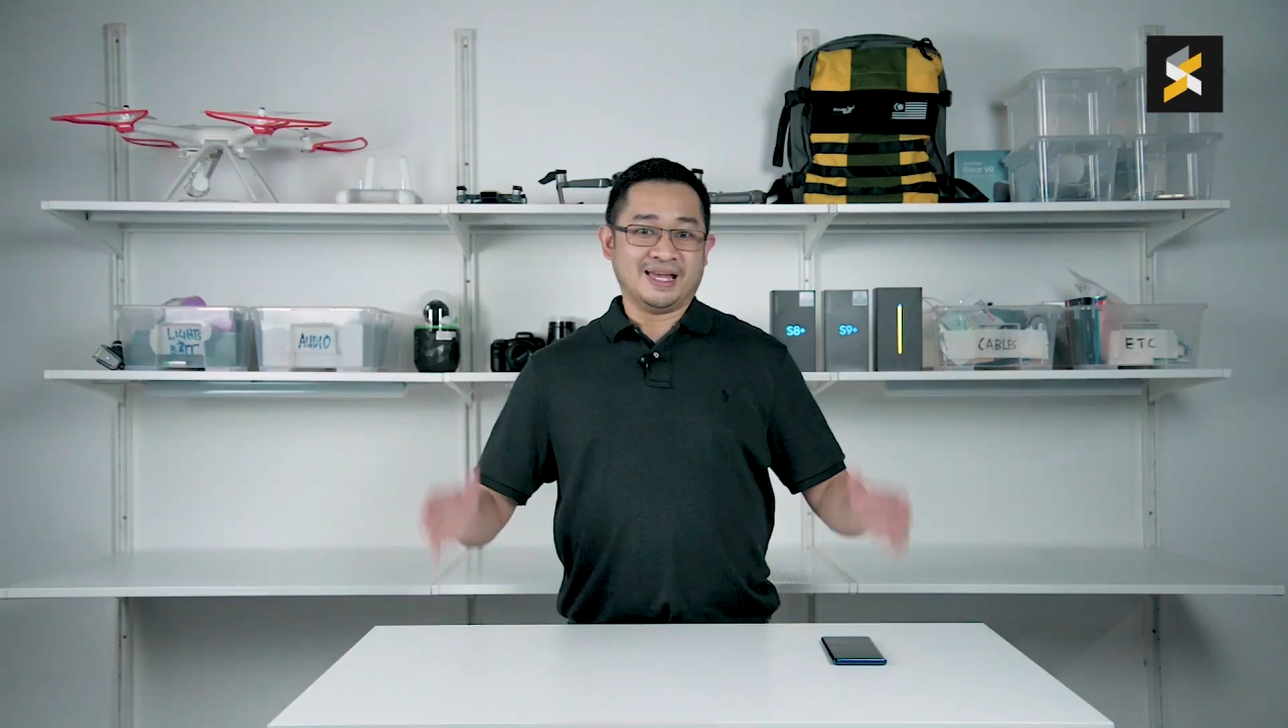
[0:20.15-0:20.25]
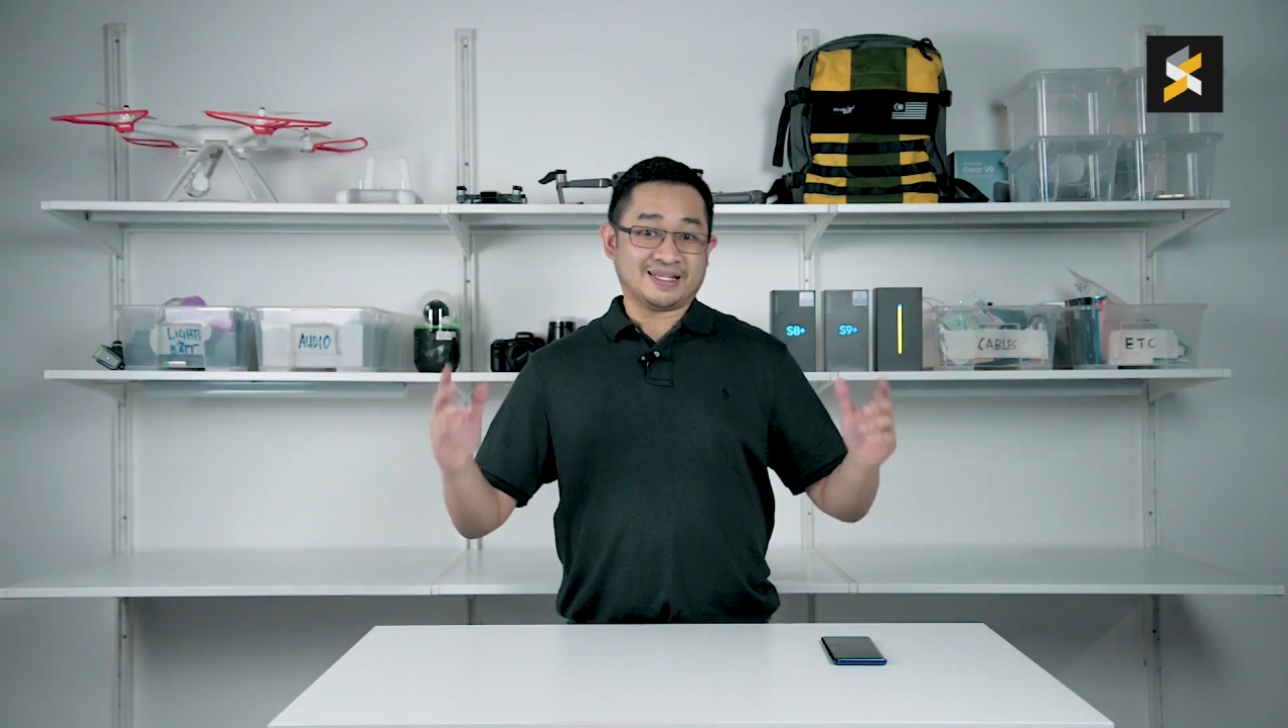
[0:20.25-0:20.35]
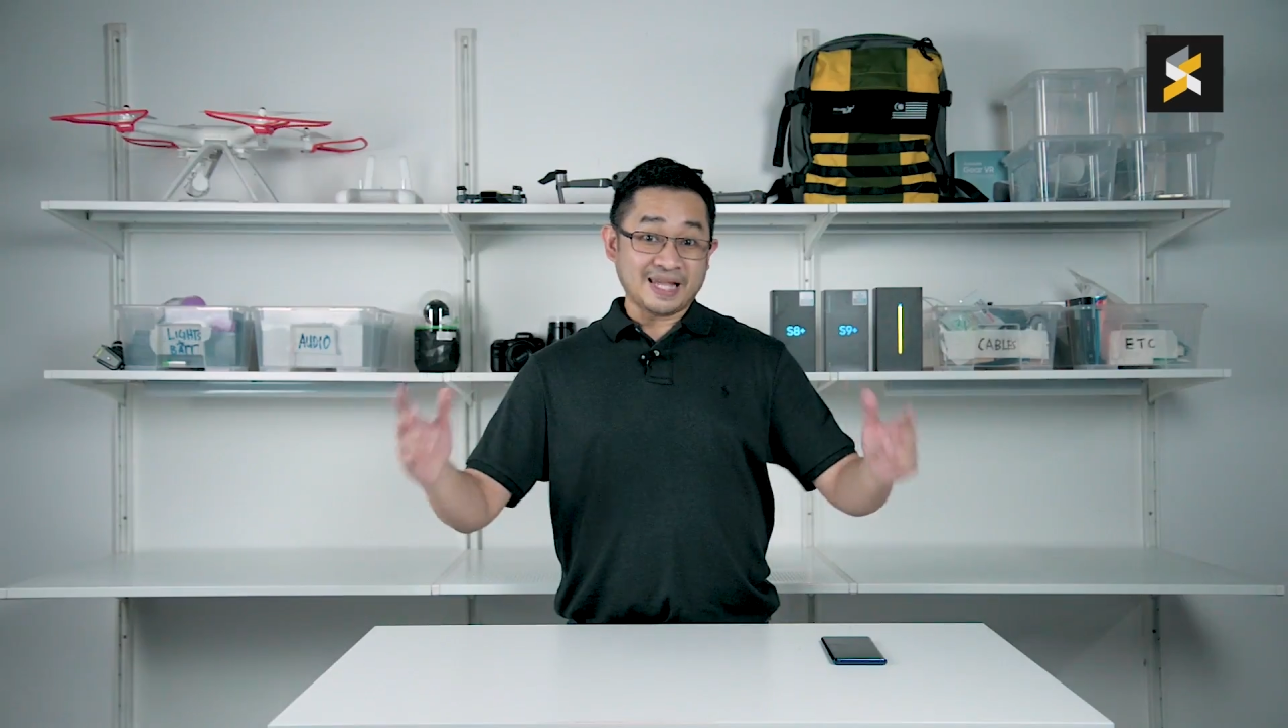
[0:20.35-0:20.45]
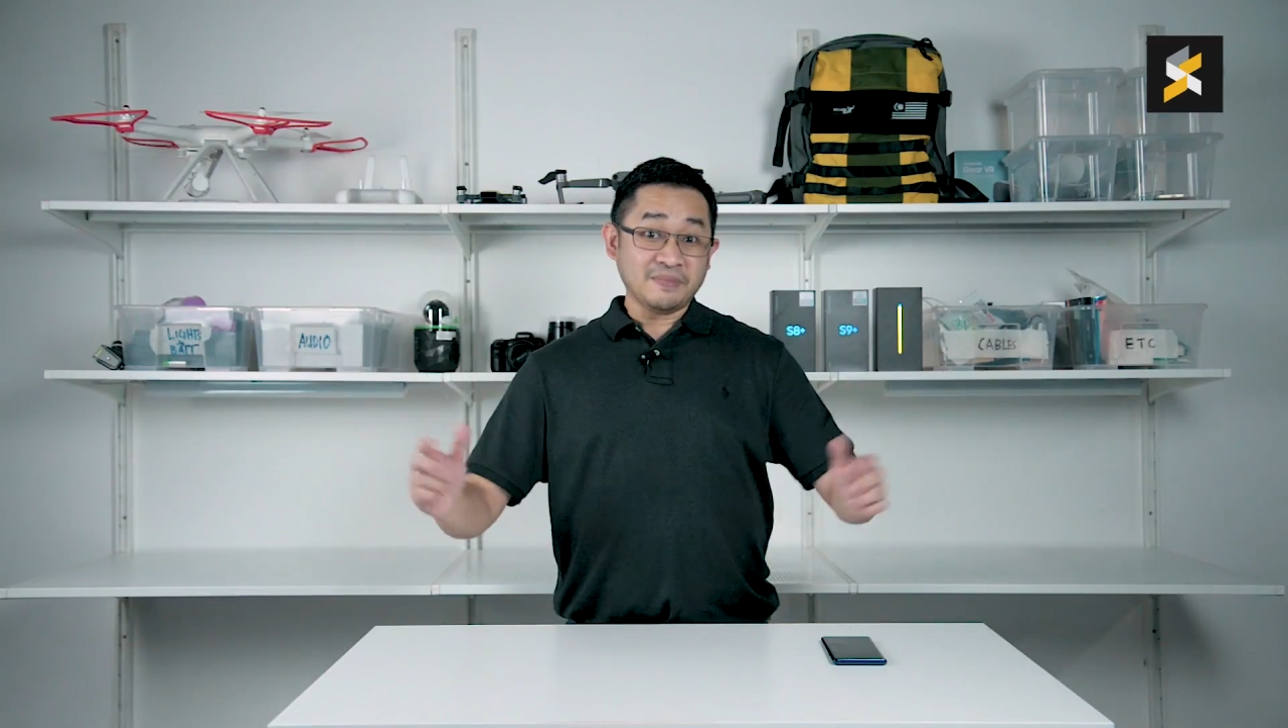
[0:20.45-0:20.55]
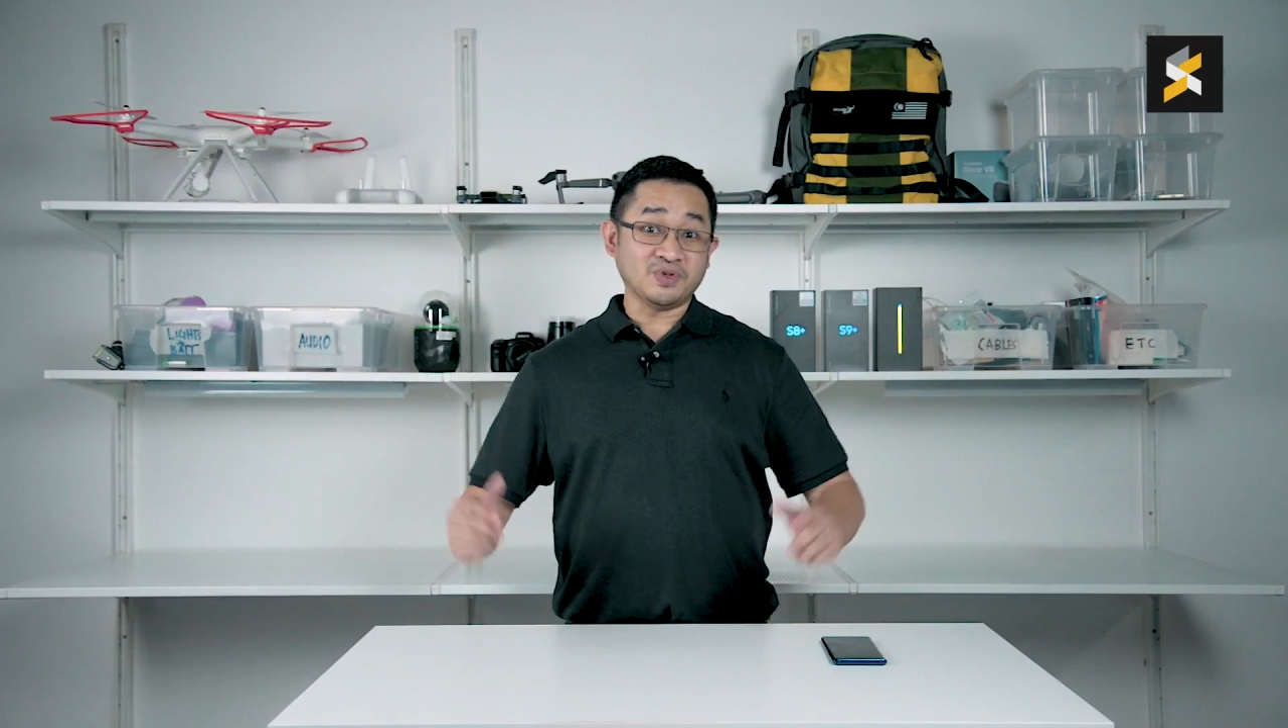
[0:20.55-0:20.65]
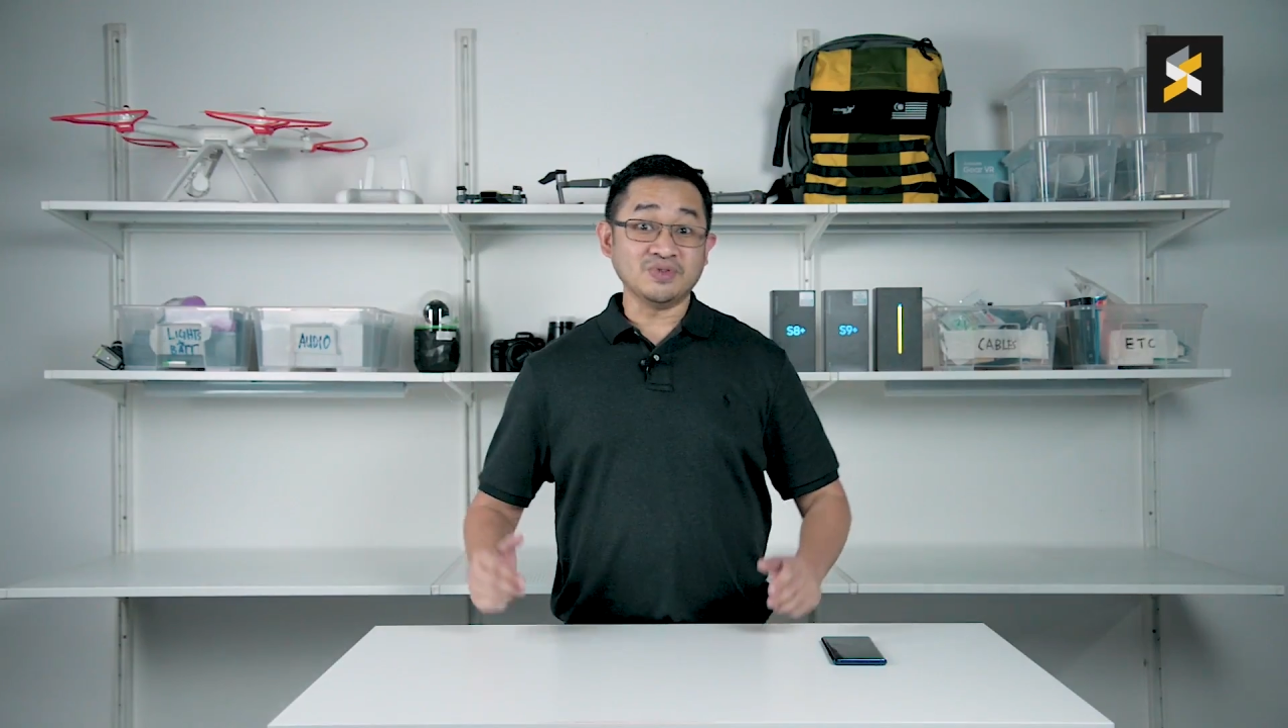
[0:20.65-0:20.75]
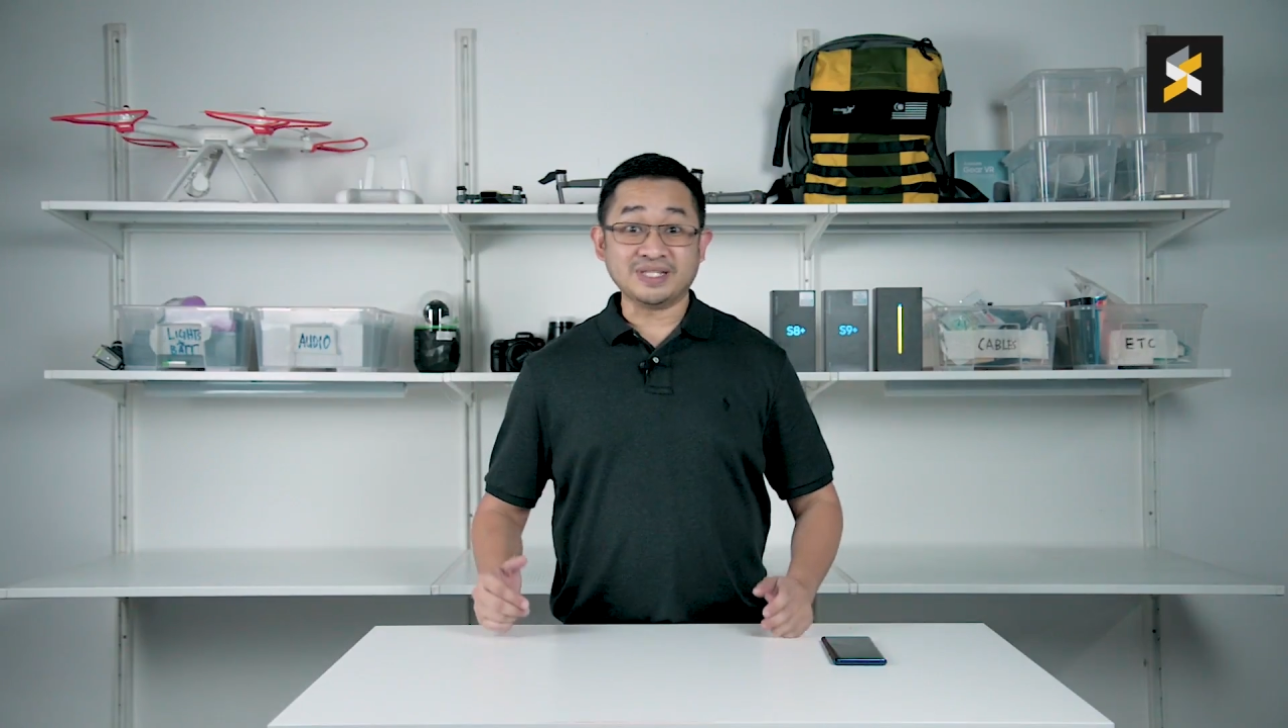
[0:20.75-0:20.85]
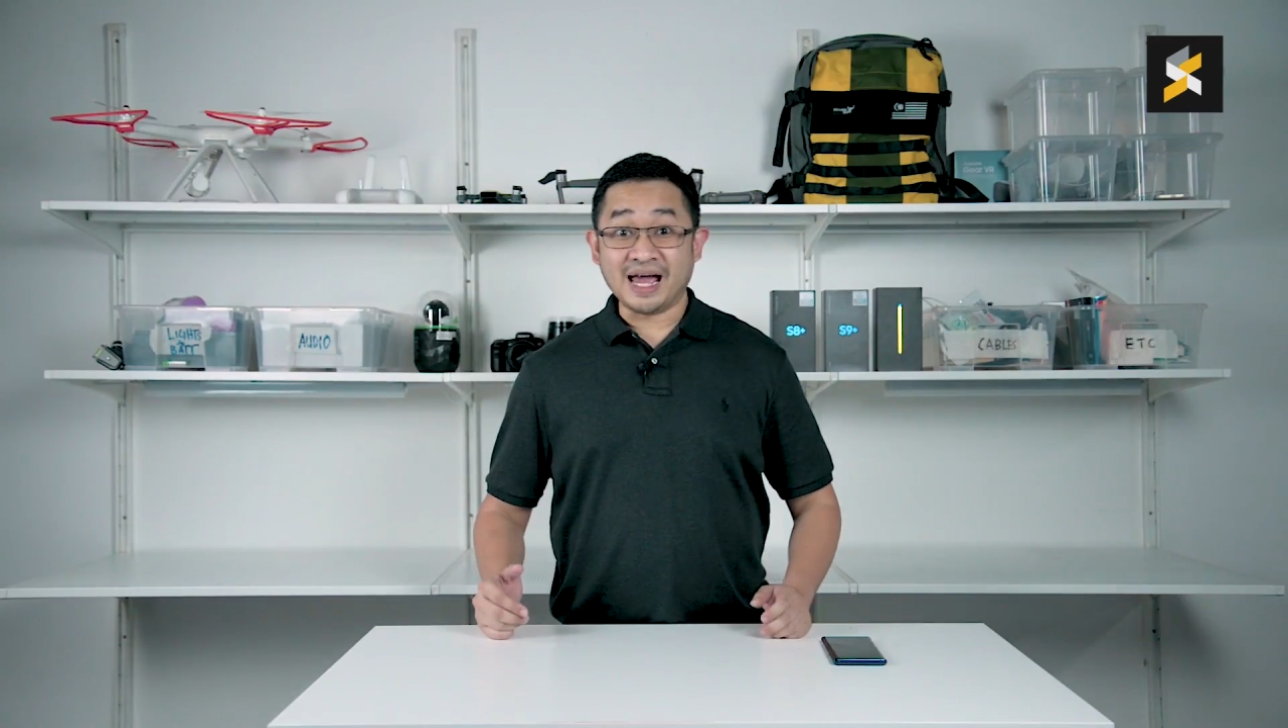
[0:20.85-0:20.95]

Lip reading: Samsung